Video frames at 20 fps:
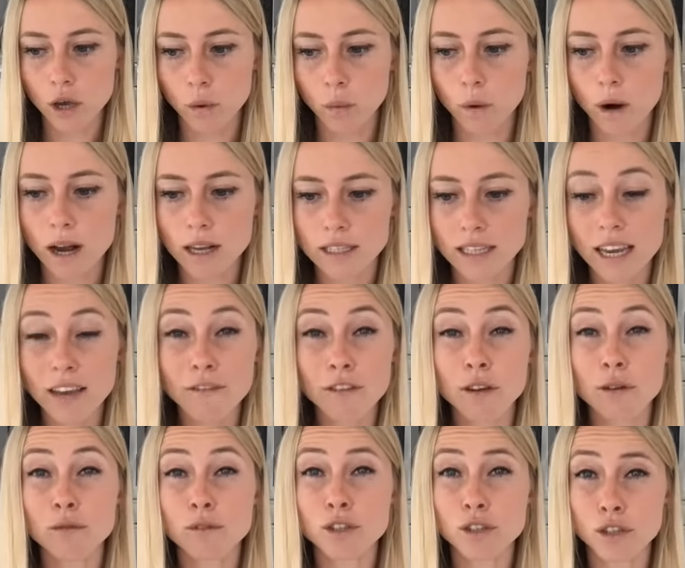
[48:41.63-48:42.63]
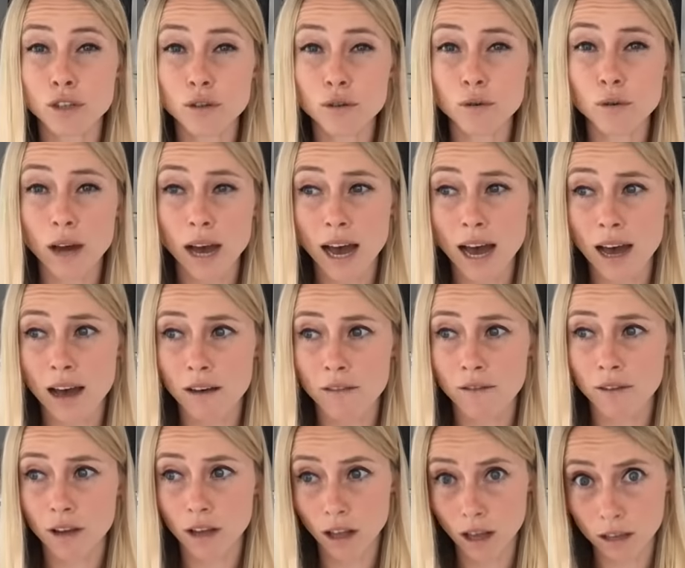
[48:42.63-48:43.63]
Whereas if you do
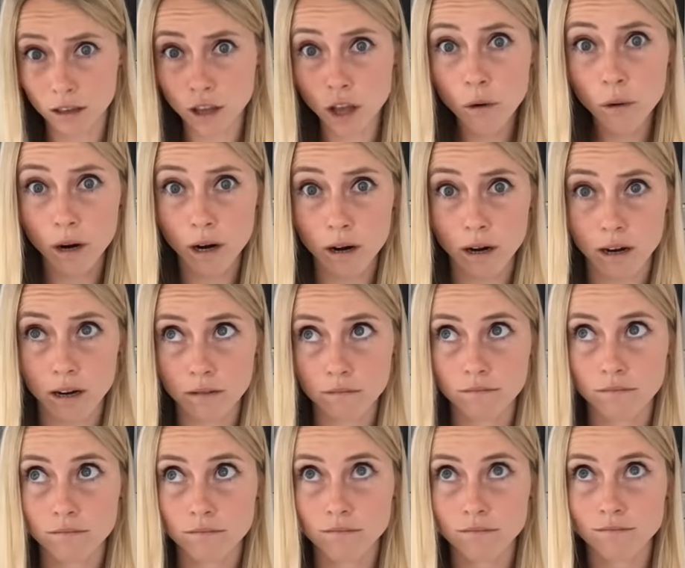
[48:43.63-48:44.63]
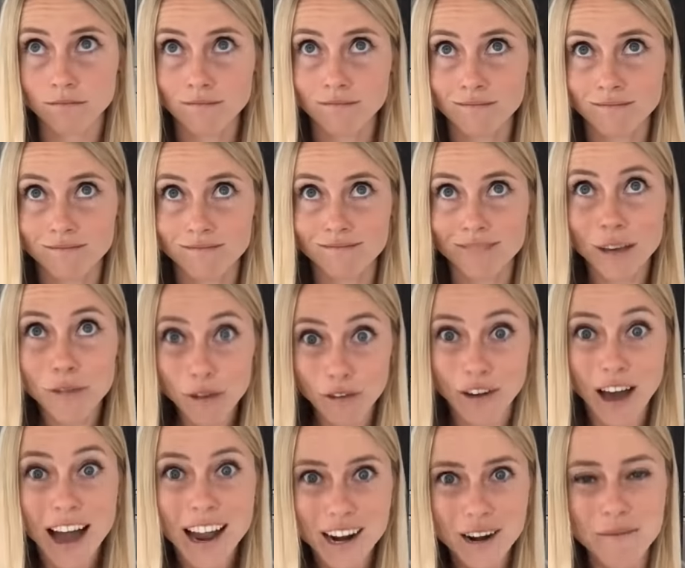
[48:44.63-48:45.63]
have a lower if you
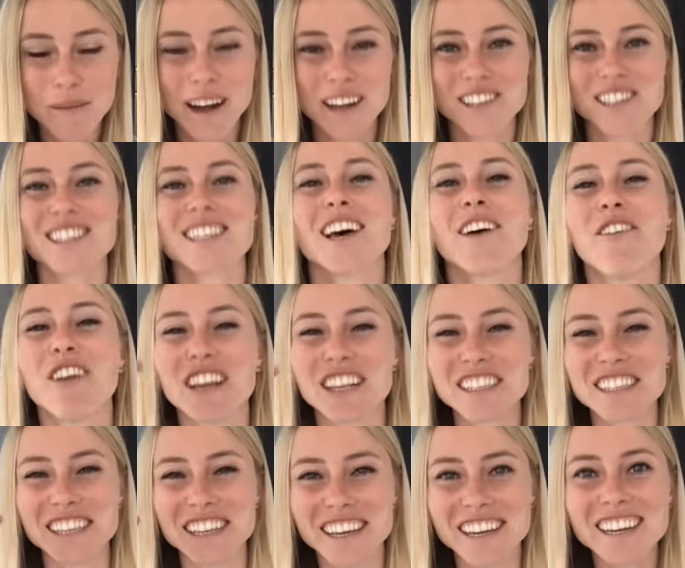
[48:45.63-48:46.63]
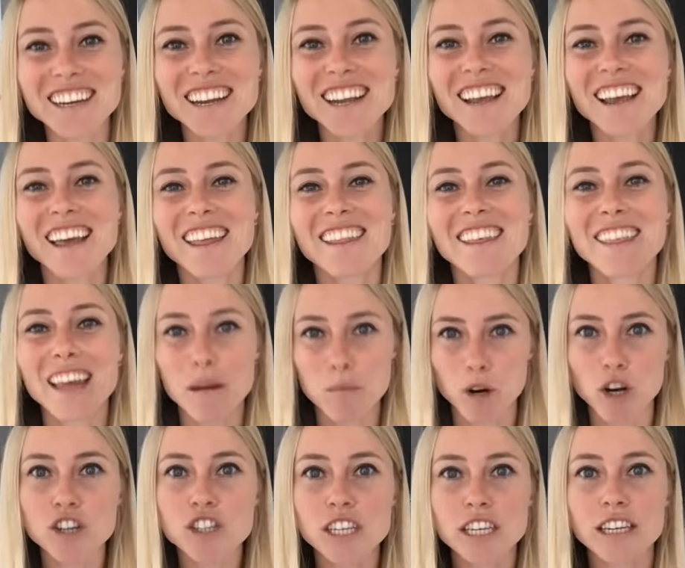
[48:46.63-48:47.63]
have higher amounts of insulin, then that
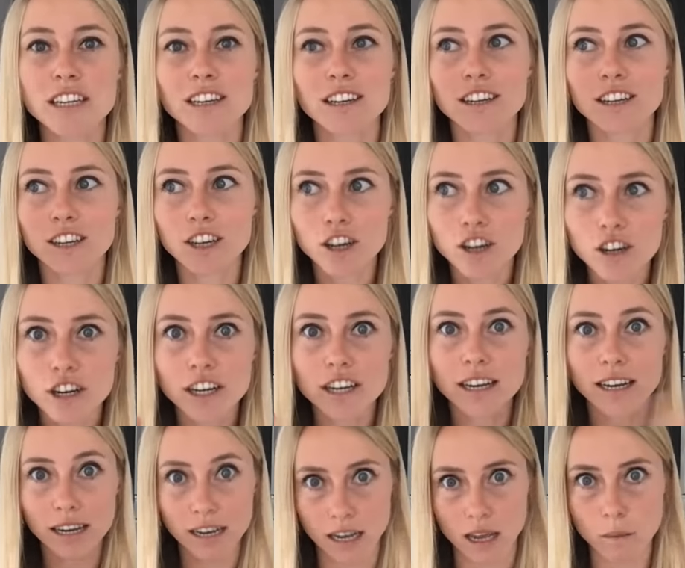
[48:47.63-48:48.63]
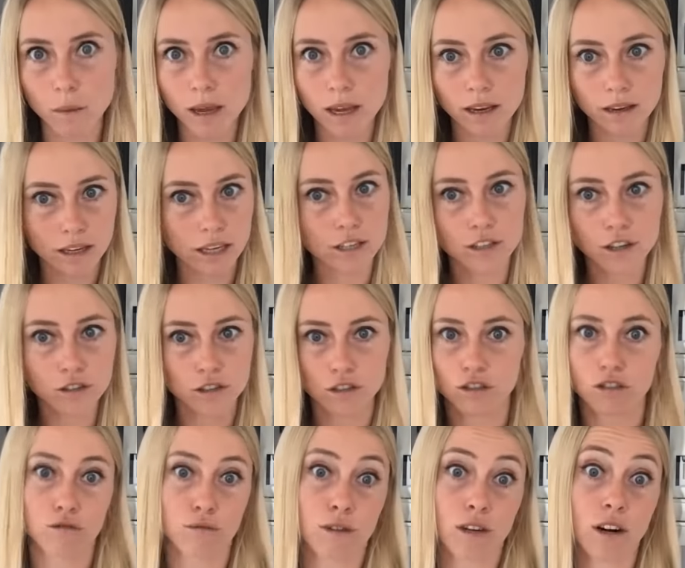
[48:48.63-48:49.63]
protein could inhibit ketosis
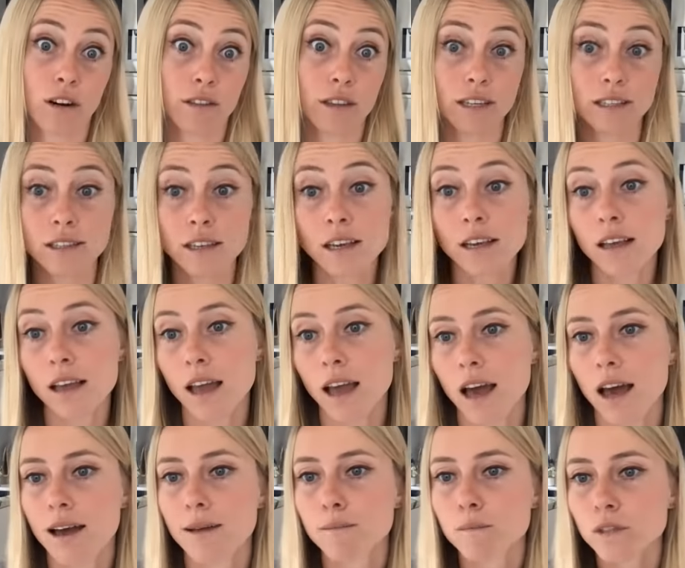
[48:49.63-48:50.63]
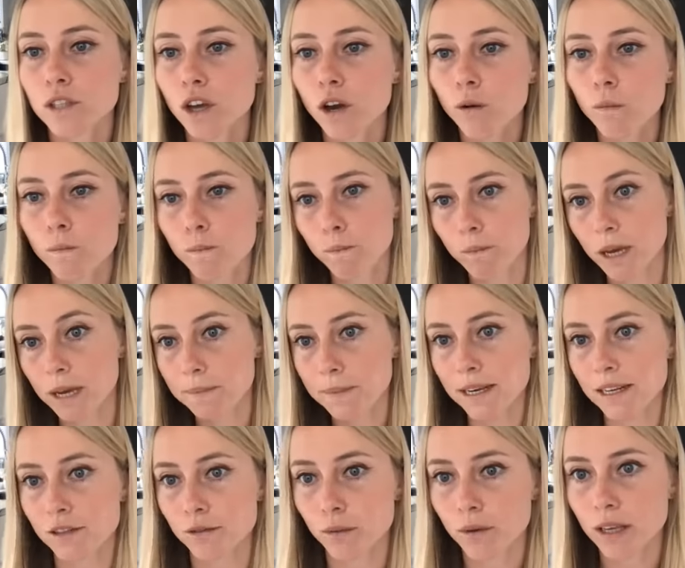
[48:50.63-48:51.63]
just regardless. Um, so
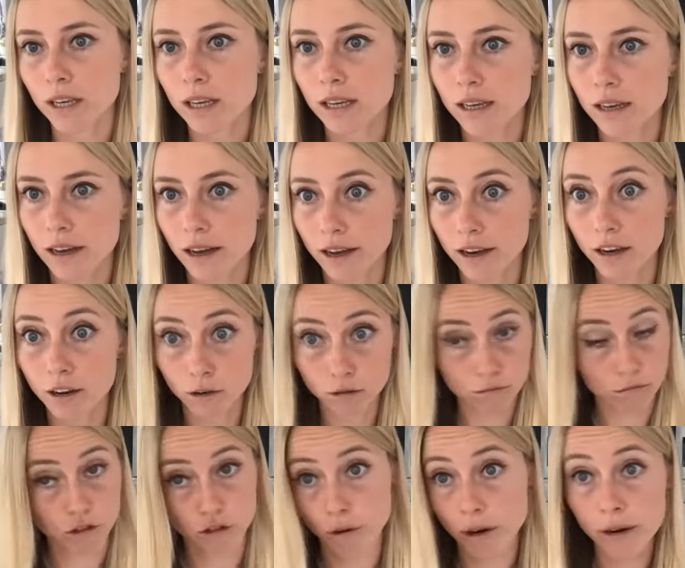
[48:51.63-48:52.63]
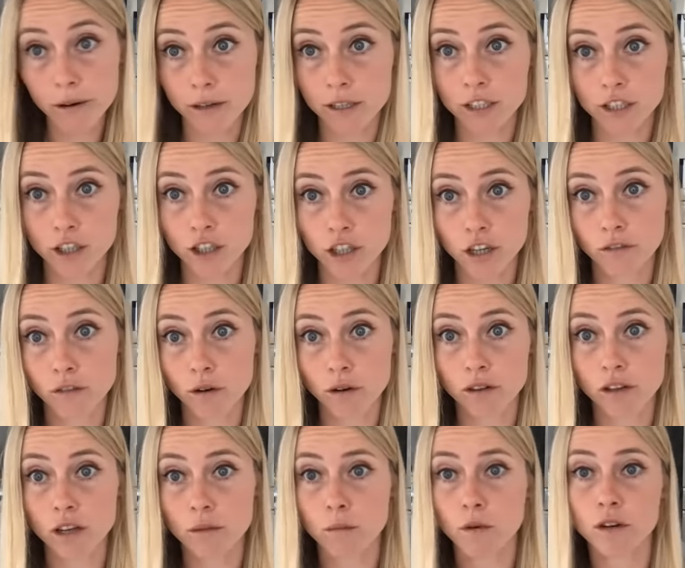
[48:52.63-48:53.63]
Bikman is really a great researcher if you
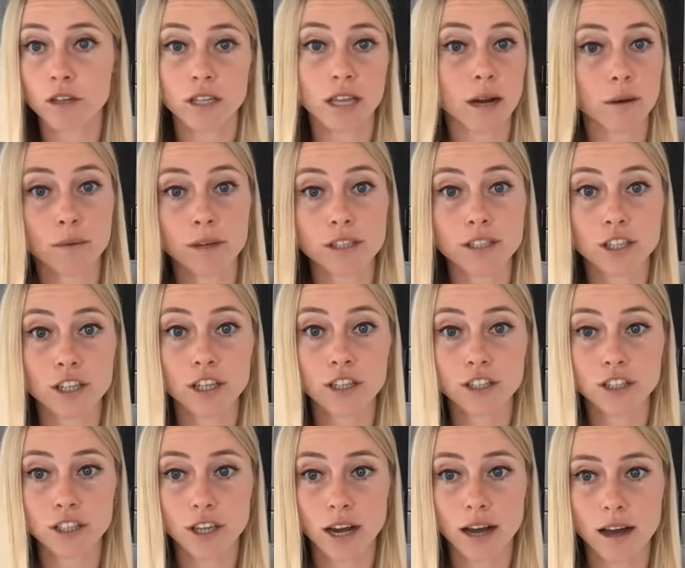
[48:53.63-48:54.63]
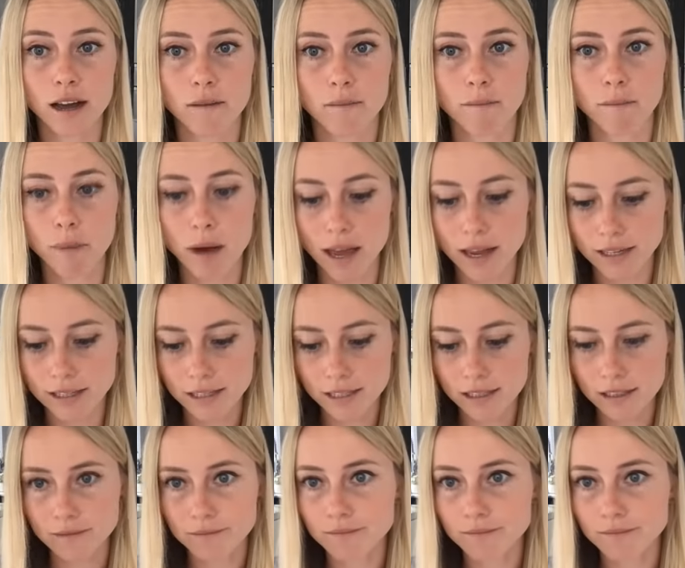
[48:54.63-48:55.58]
want to look more into that research. Um, but